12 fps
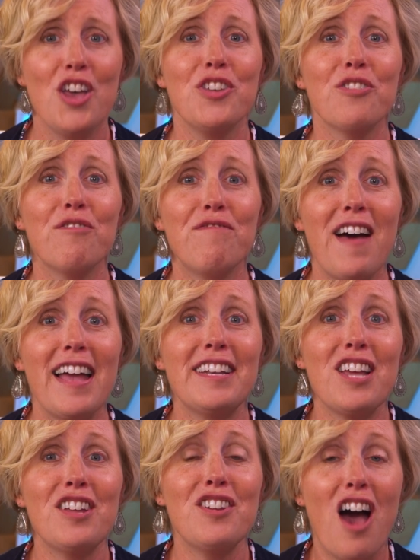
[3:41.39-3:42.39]
You'll find
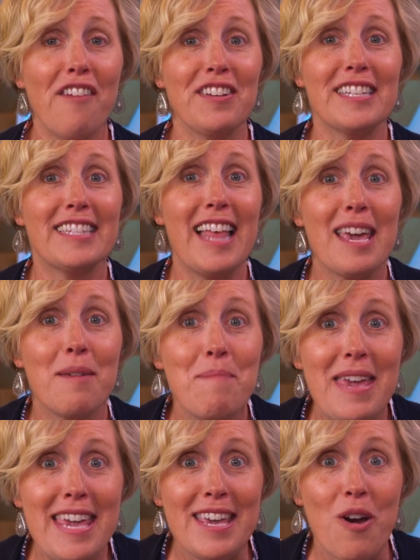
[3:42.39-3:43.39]
a novice like
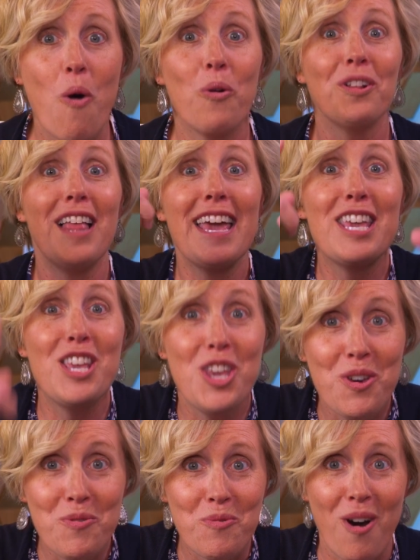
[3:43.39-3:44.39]
me or like
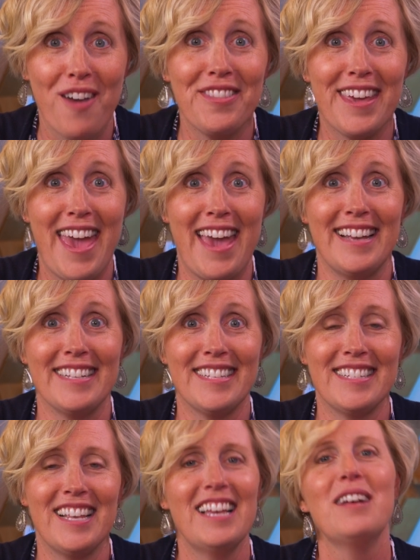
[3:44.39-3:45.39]
you on the
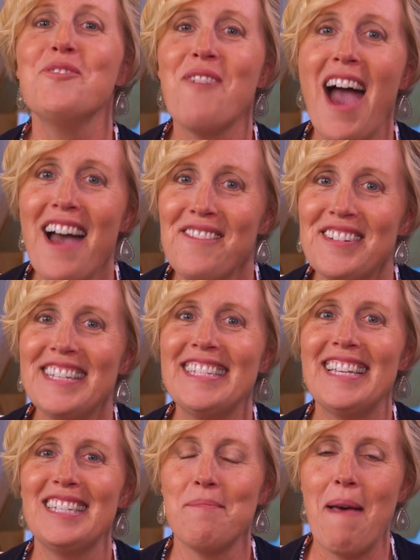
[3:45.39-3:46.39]
case. You have to
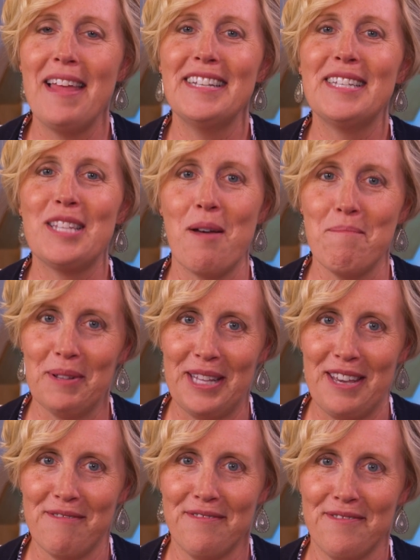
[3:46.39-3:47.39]
suspend some
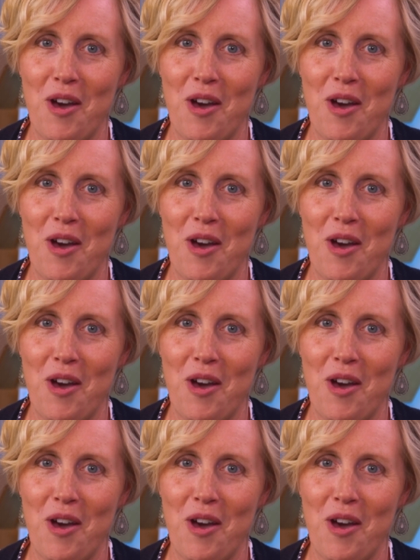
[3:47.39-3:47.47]
belief.